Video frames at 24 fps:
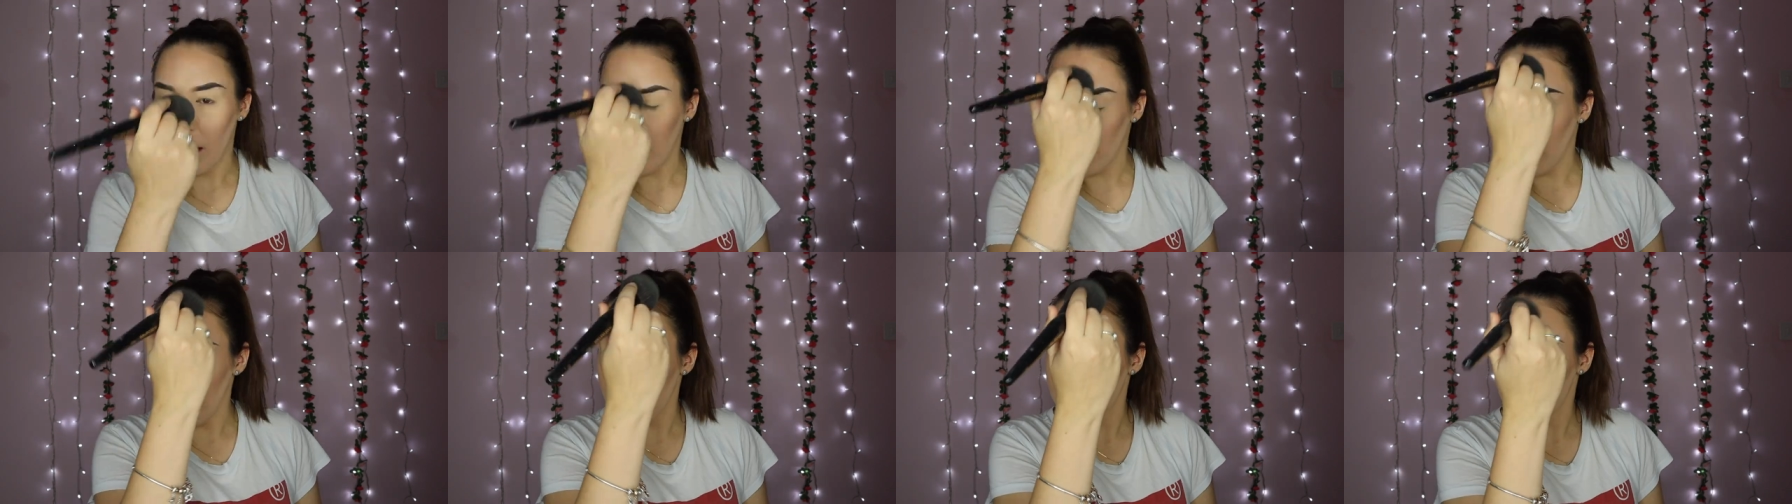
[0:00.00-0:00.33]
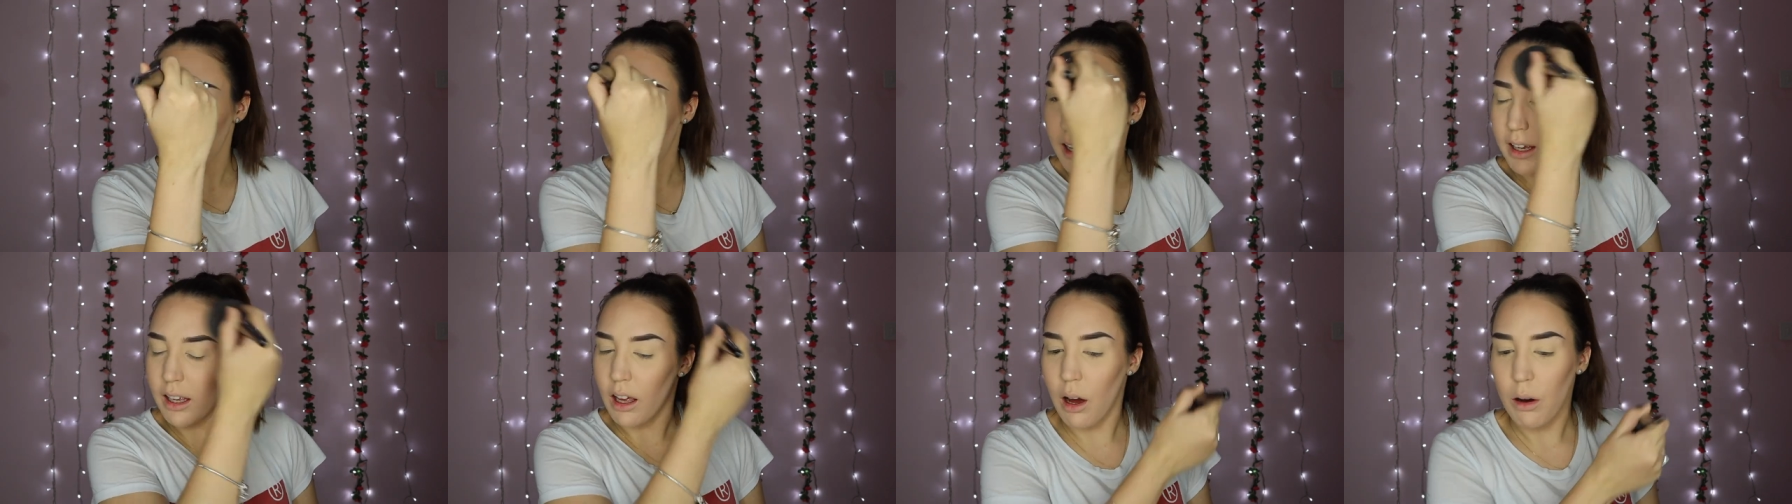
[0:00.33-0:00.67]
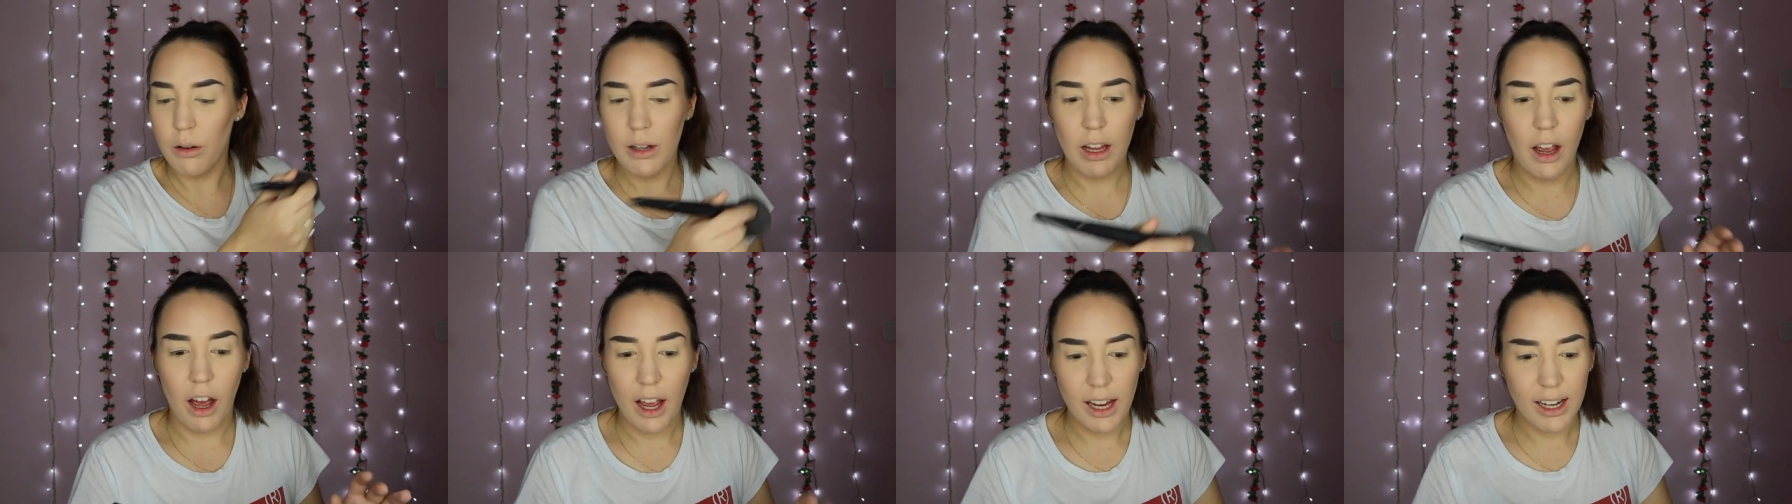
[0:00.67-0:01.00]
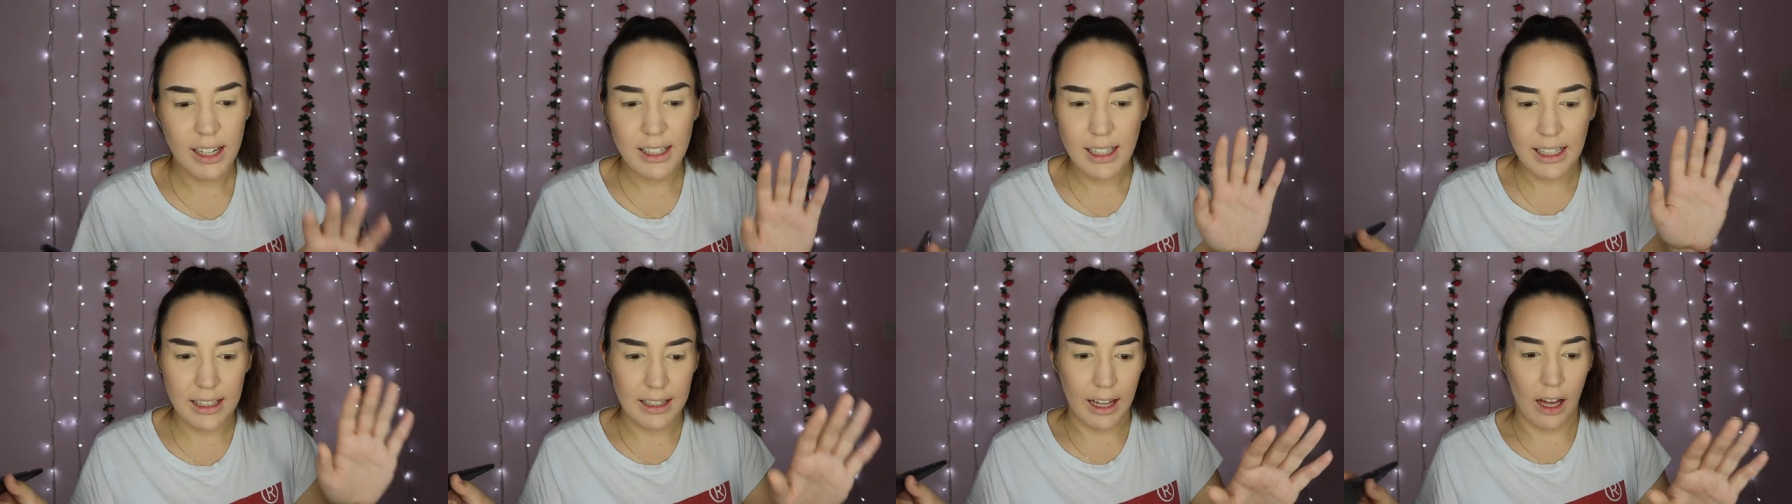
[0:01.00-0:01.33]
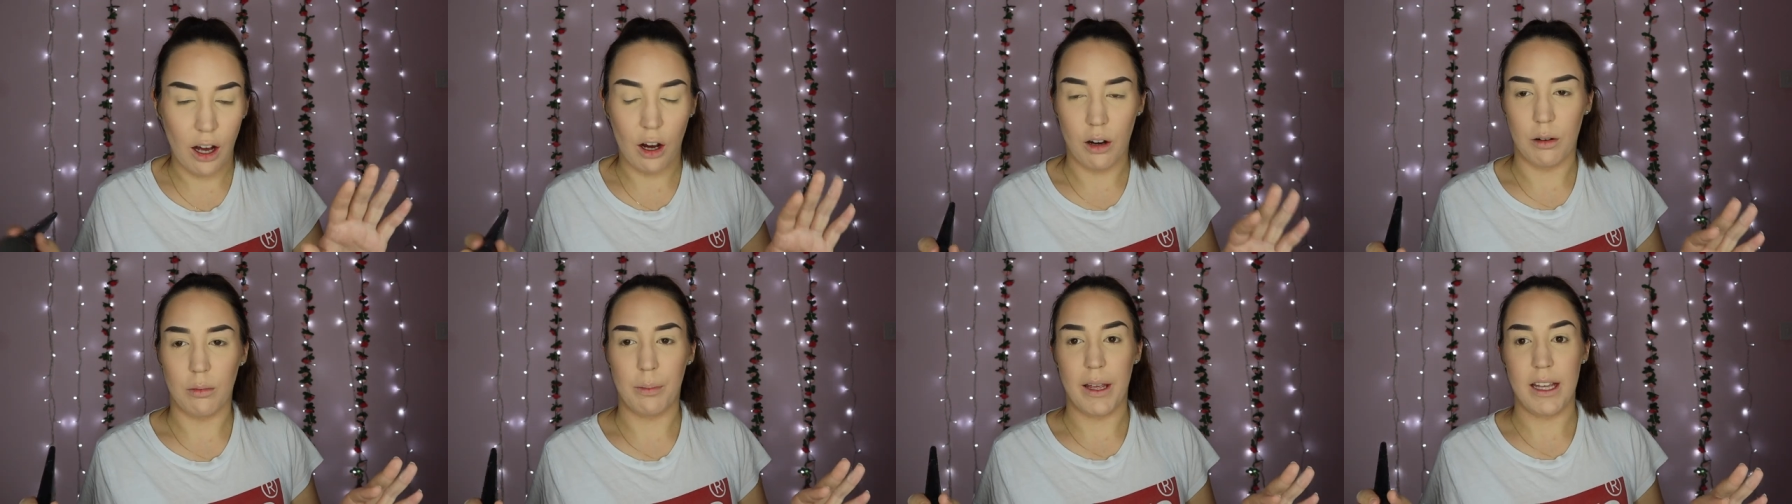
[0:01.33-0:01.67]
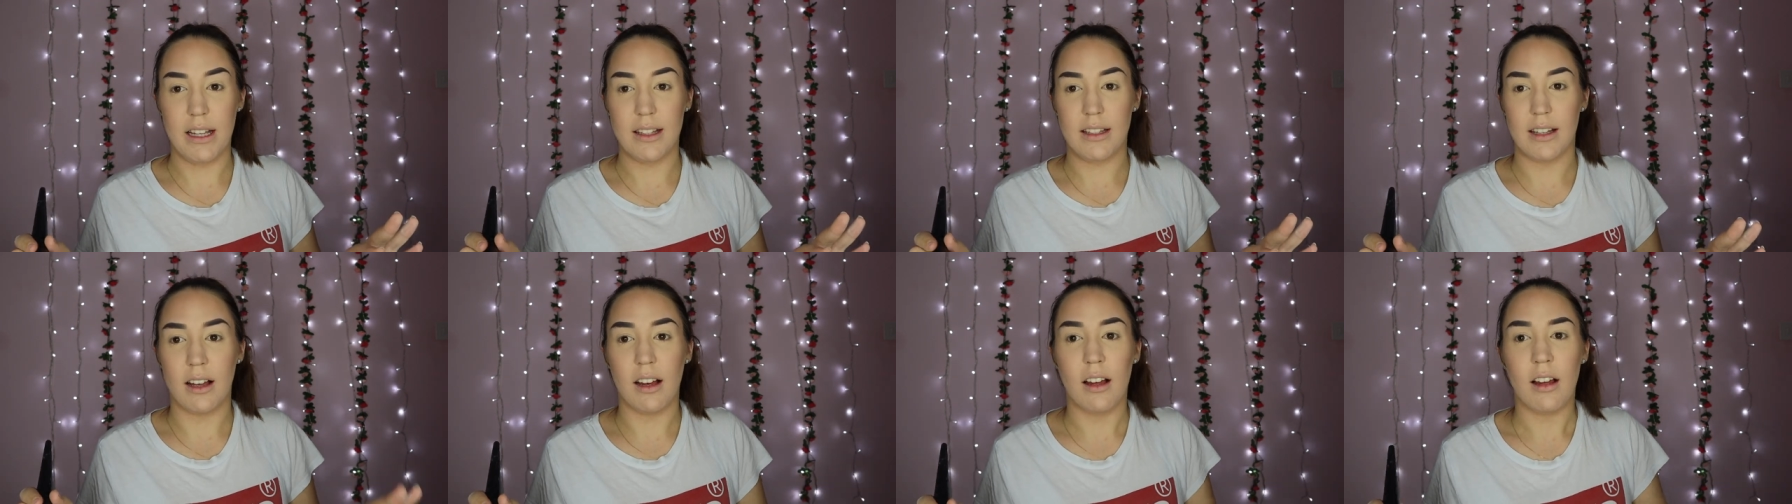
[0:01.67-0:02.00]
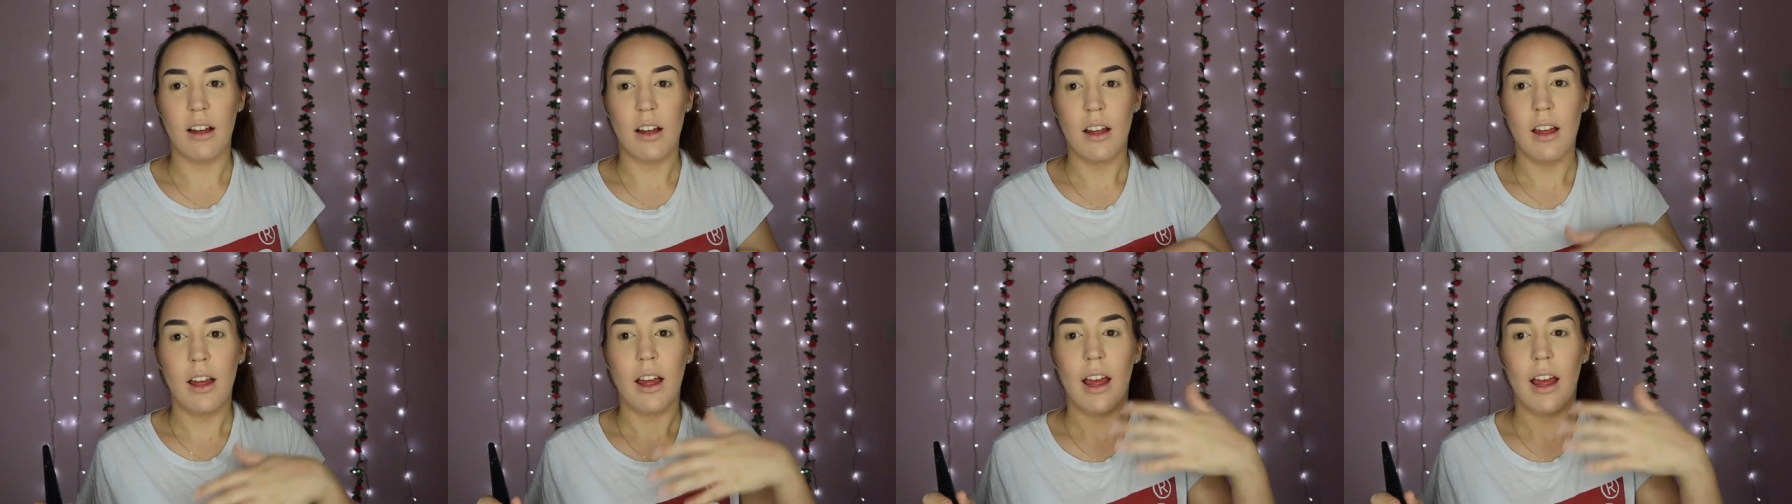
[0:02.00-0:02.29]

And I was like, oh yeah, I can eat that whole pizza.